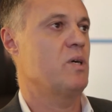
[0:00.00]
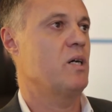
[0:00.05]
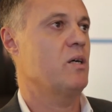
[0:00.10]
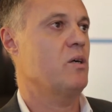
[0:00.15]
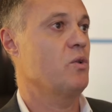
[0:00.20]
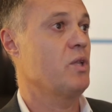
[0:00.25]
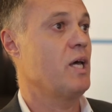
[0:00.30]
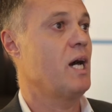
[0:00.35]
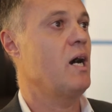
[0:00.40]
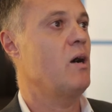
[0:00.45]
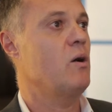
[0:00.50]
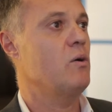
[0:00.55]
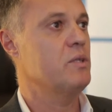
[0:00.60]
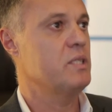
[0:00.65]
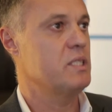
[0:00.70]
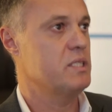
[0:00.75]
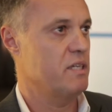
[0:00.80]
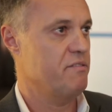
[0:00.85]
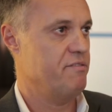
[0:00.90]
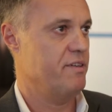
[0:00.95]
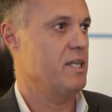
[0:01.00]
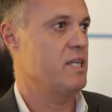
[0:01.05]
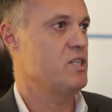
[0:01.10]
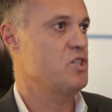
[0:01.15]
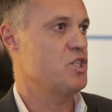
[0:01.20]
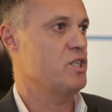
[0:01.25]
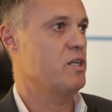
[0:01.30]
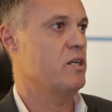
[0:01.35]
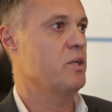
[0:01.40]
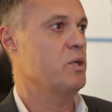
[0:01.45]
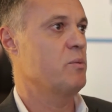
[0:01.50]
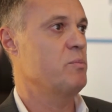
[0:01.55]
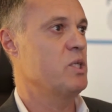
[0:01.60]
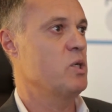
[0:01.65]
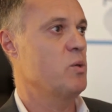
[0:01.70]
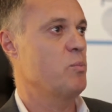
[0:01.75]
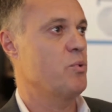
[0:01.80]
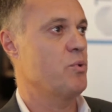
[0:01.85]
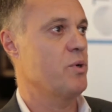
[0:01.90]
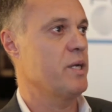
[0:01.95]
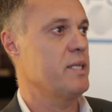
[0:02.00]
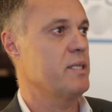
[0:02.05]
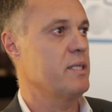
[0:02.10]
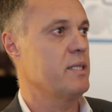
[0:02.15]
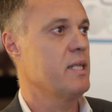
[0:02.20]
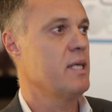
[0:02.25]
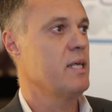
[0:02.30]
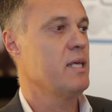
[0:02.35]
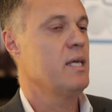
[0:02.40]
mark on how these FLNG are going to be operated.